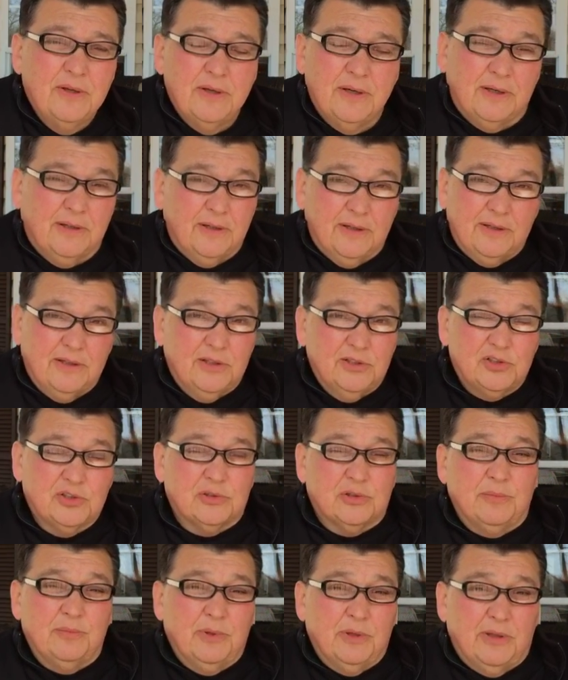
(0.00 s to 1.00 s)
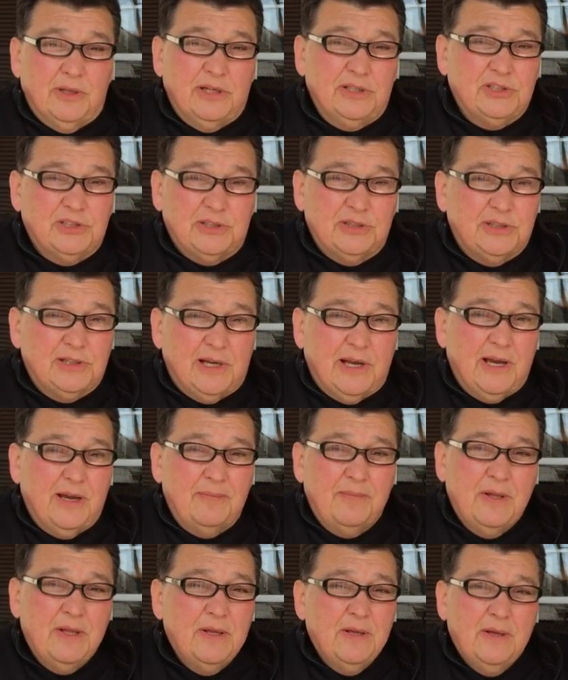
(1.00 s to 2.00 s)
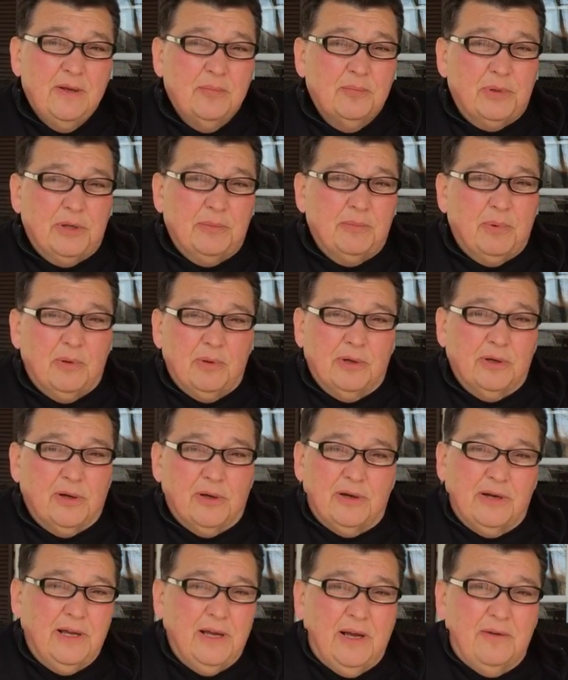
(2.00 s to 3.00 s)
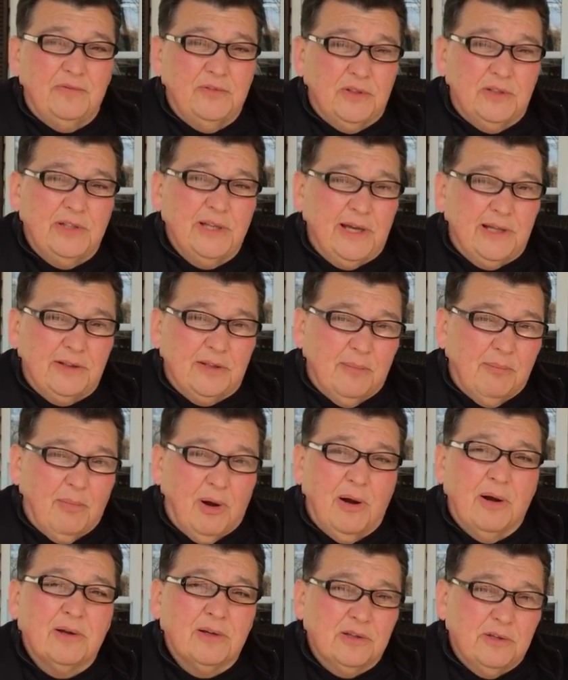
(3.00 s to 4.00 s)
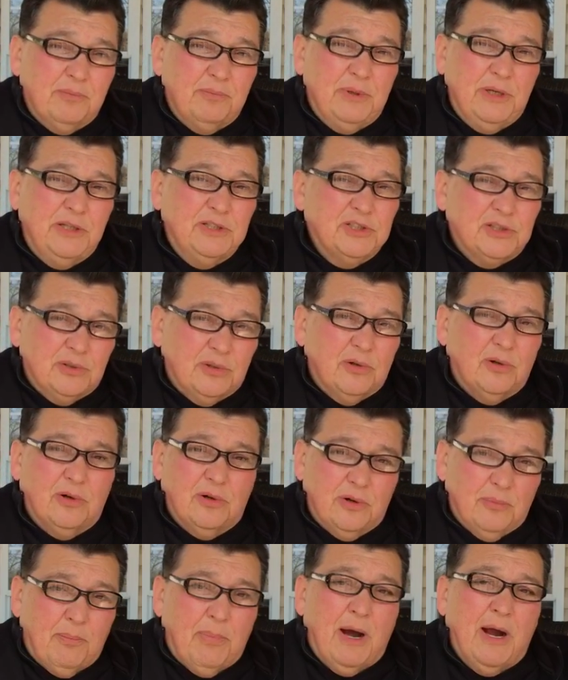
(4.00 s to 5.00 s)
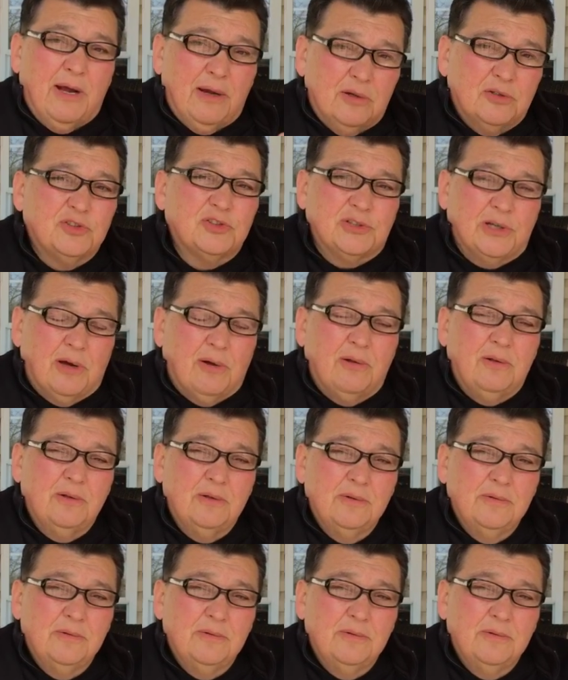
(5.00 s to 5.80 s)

And in this tribulation time, people are going to have to take the mark of the beast in order to buy or sell.